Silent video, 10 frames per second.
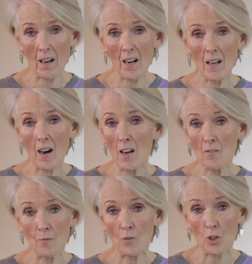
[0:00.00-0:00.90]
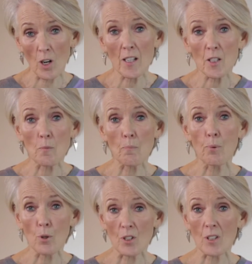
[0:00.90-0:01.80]
I've tried to
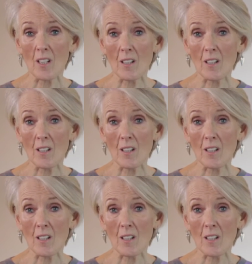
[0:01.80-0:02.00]
put